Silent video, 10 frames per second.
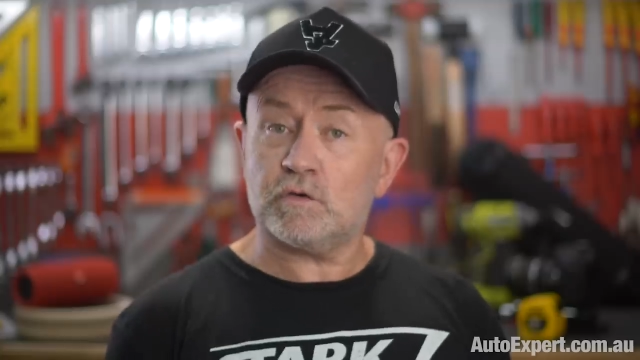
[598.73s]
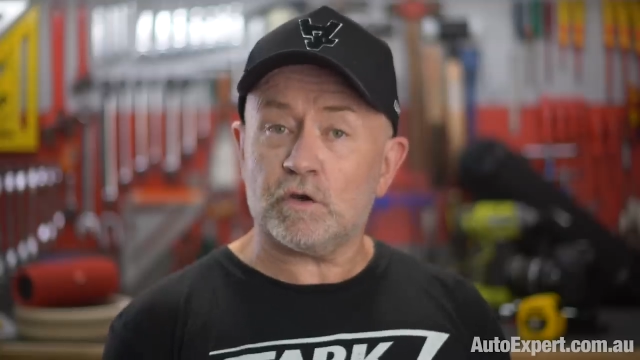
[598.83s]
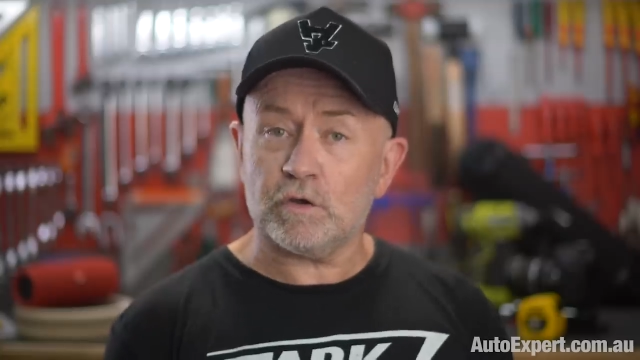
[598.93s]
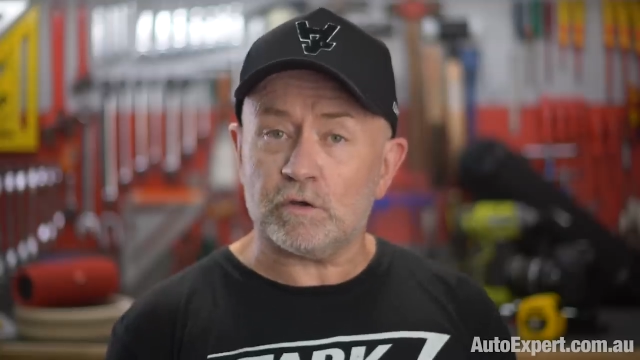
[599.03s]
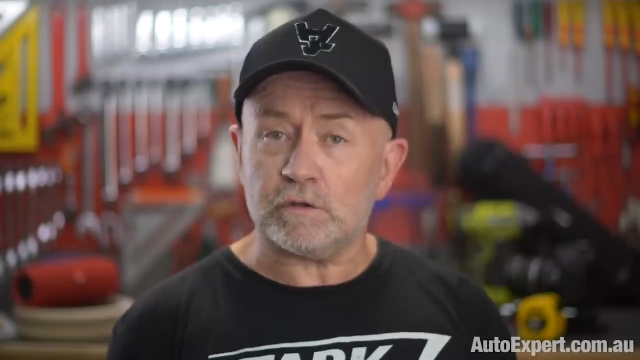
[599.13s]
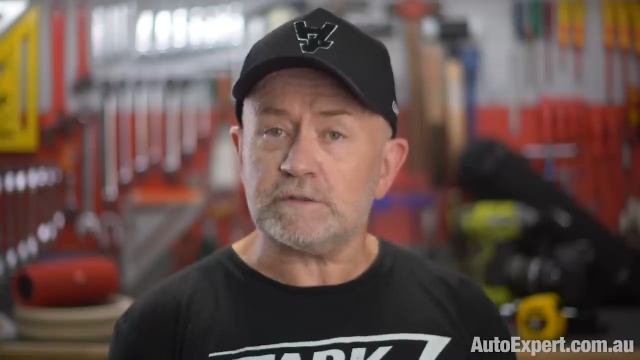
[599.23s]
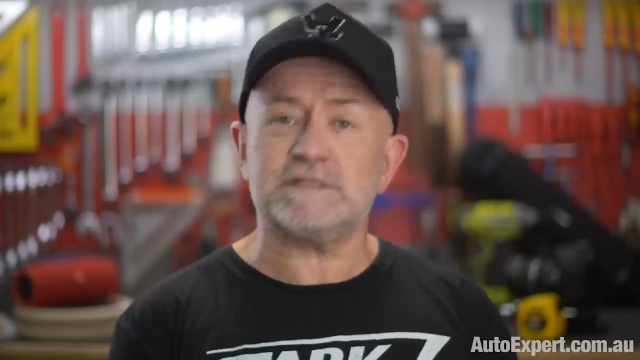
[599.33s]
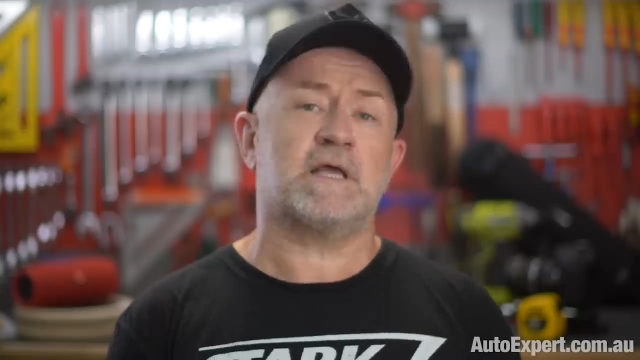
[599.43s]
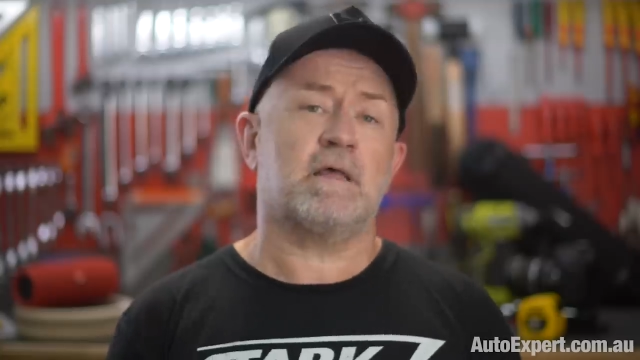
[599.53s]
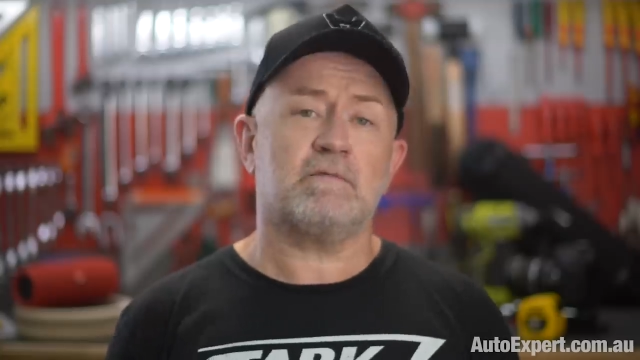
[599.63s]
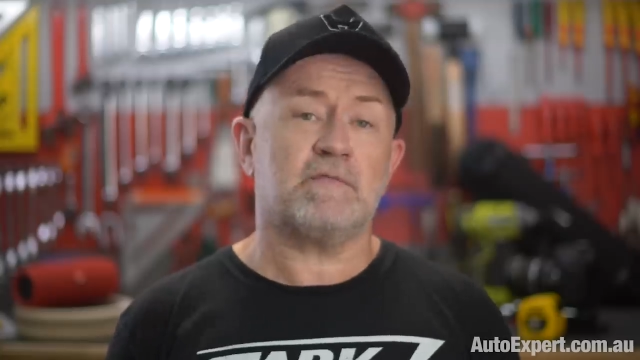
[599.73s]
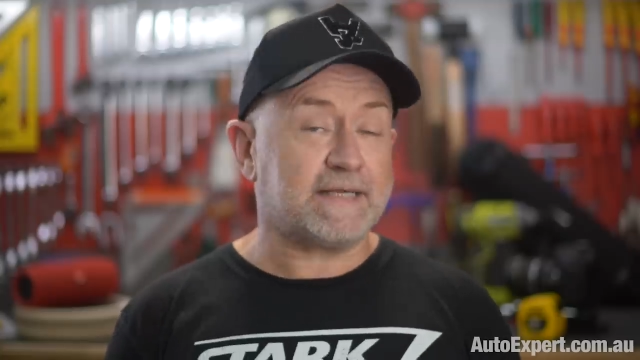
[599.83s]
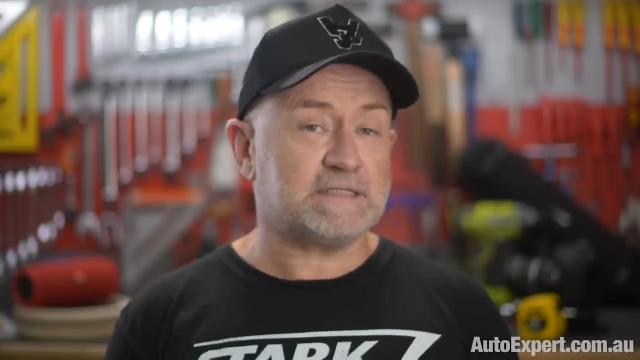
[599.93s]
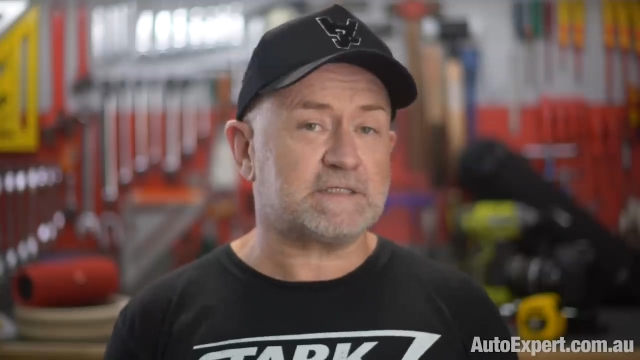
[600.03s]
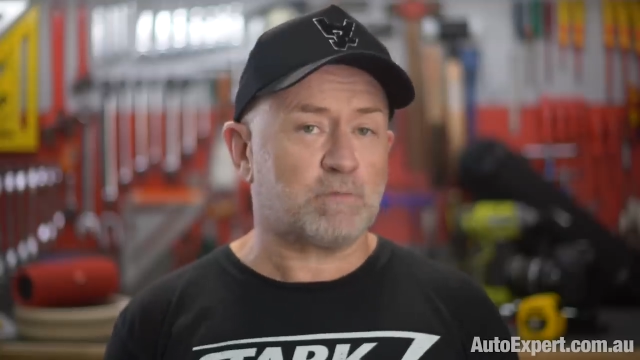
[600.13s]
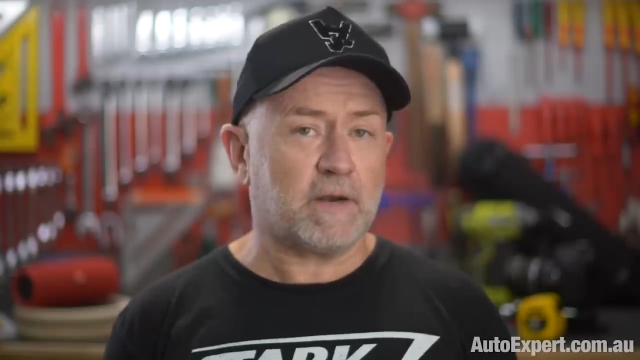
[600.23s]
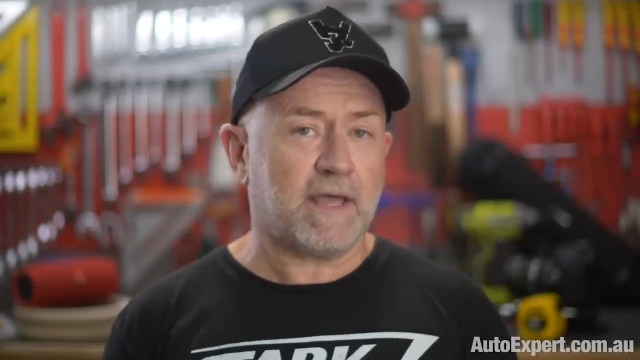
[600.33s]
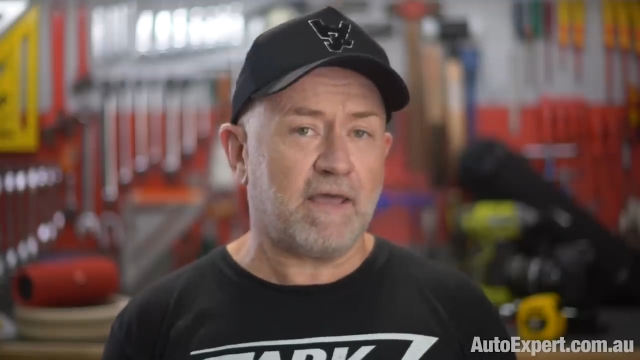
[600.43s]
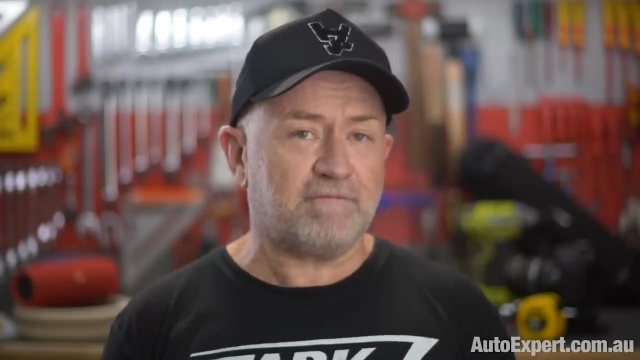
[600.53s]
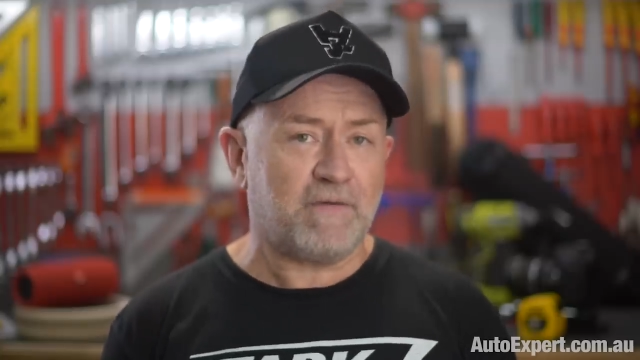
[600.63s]
Girls, they just want
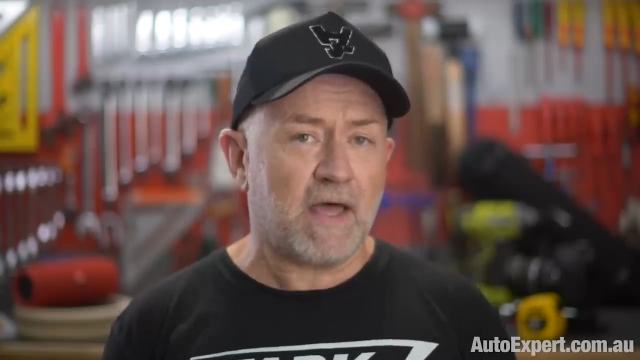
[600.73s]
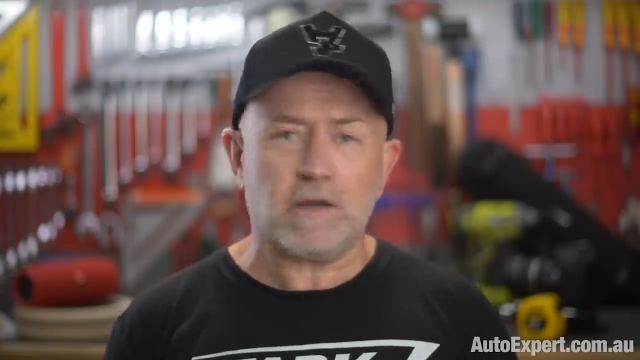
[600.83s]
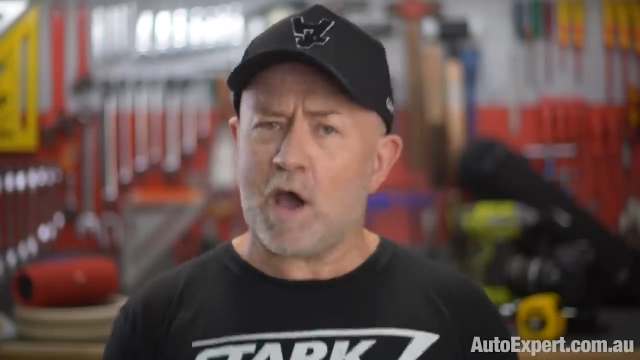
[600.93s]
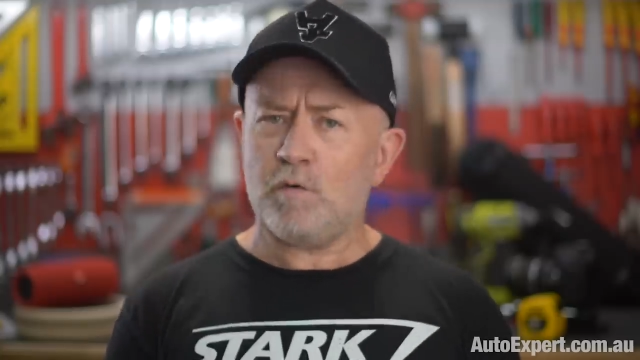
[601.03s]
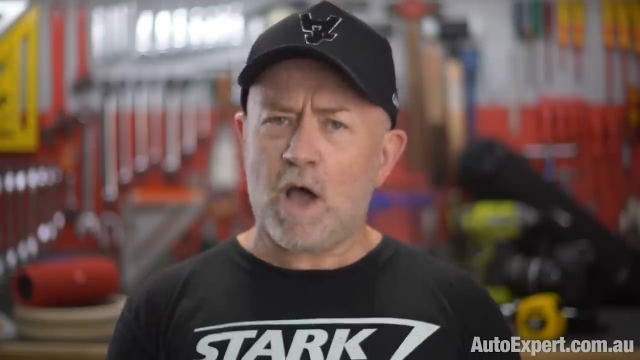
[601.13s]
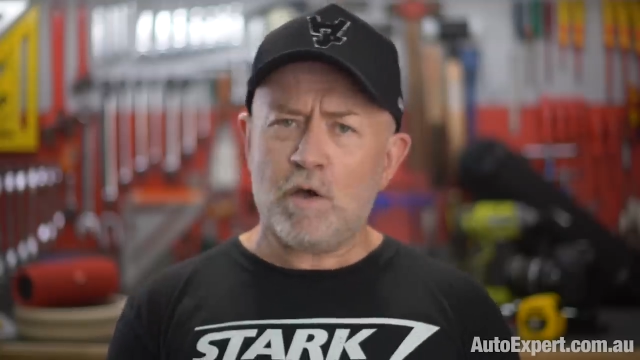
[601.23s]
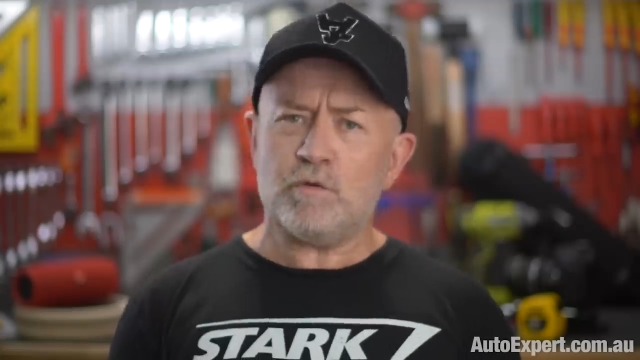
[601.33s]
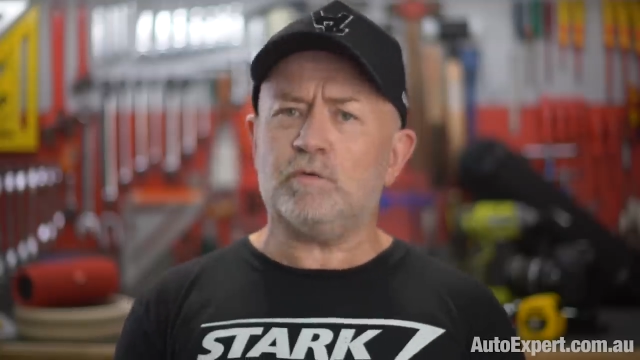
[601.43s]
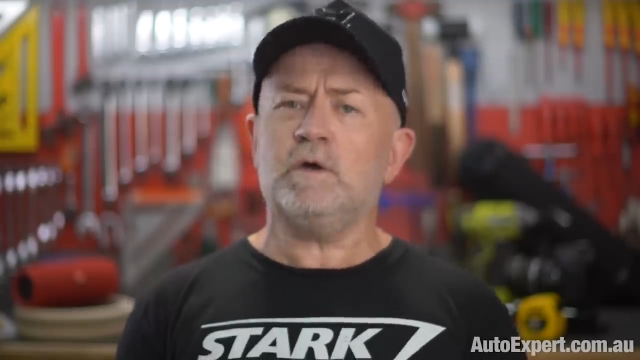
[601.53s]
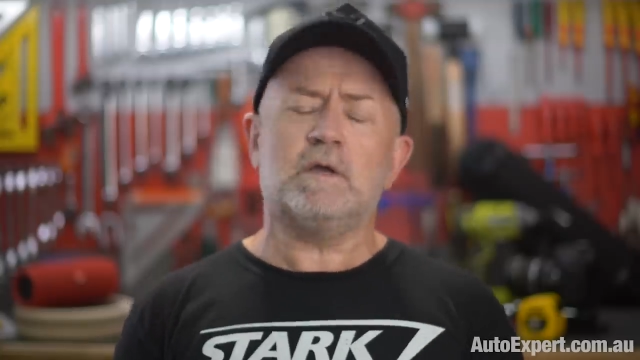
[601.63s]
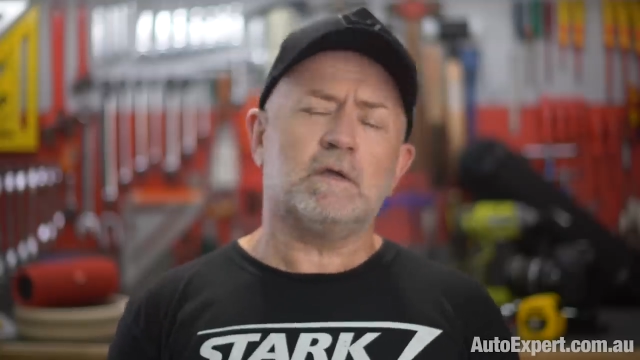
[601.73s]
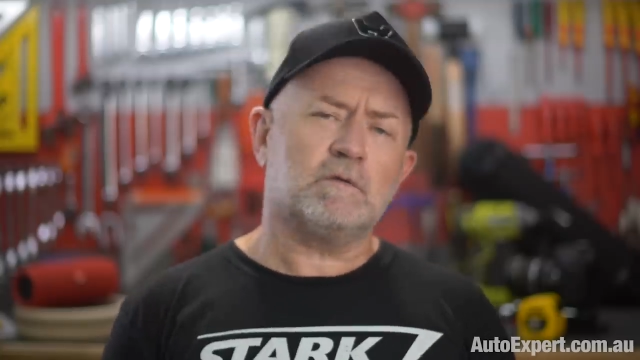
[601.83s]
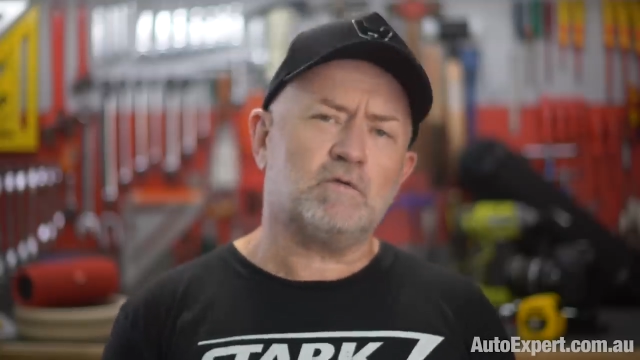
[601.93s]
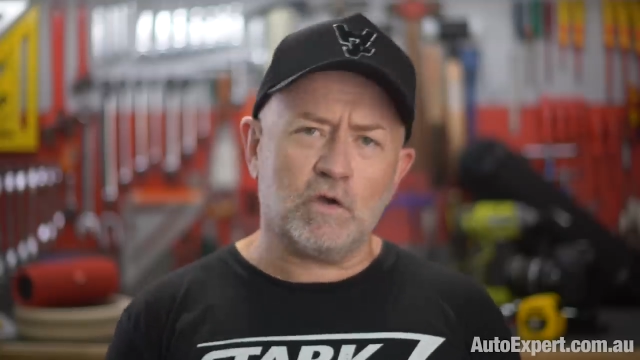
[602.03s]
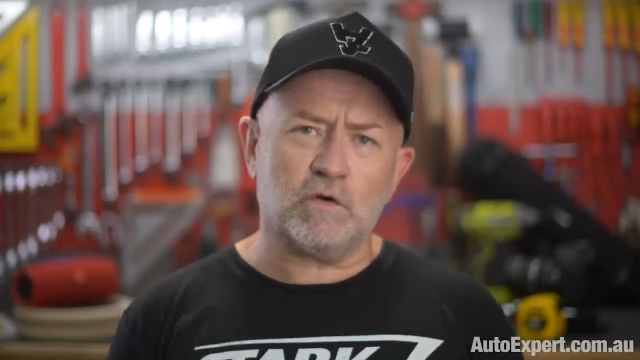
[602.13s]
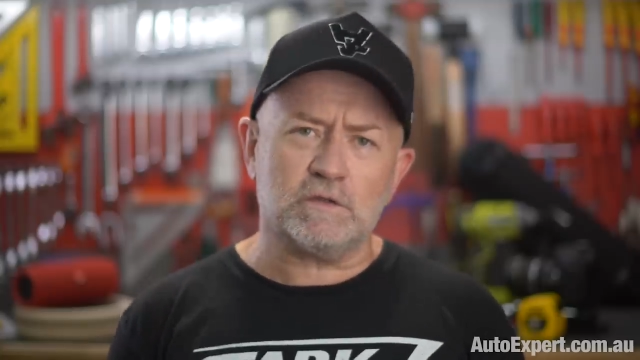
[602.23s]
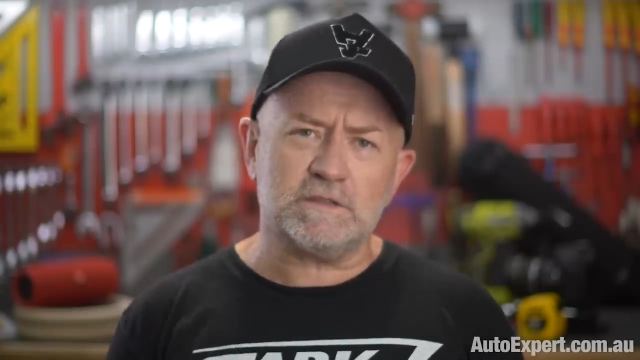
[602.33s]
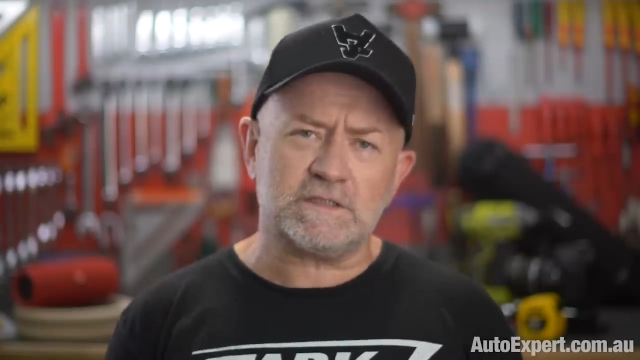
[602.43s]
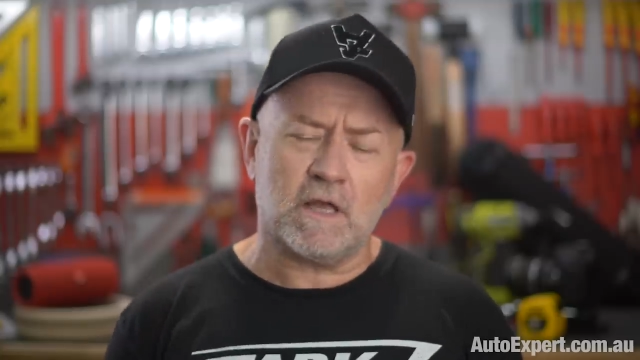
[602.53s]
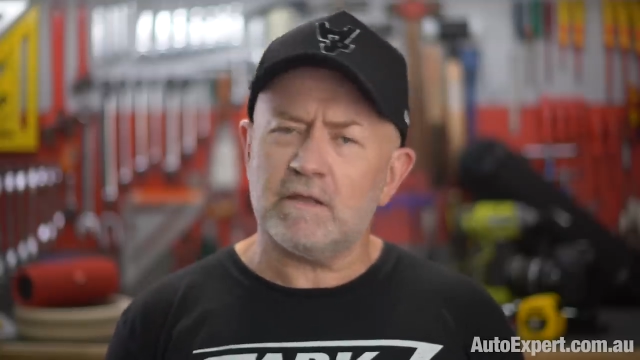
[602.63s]
to have fun. Oh,
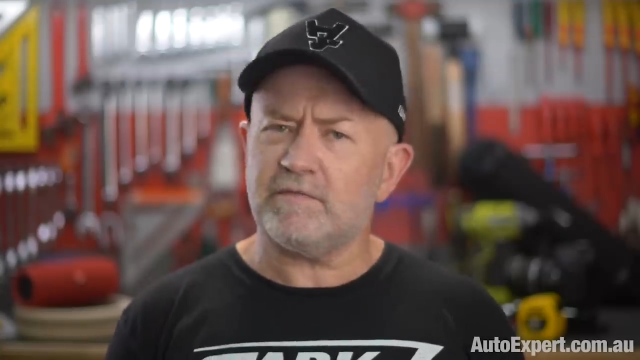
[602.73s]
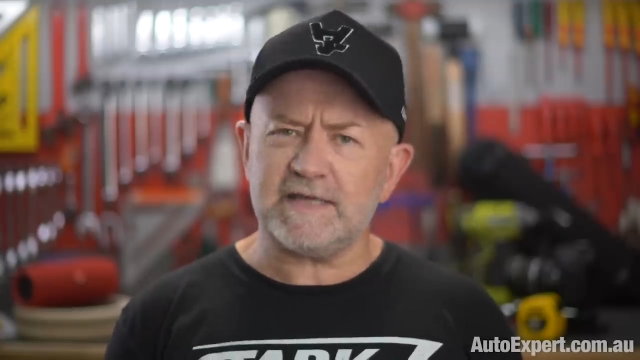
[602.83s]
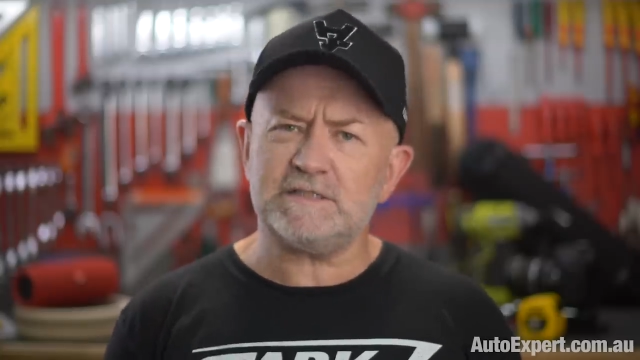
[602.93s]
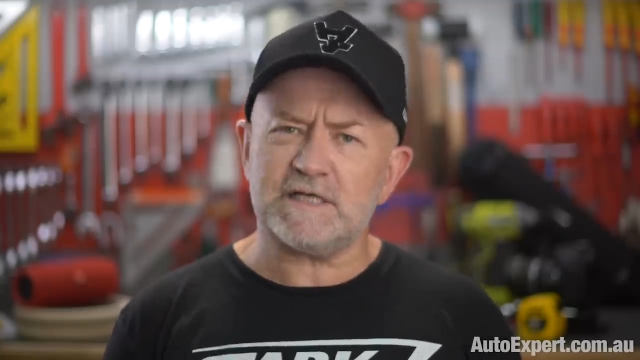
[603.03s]
girls, they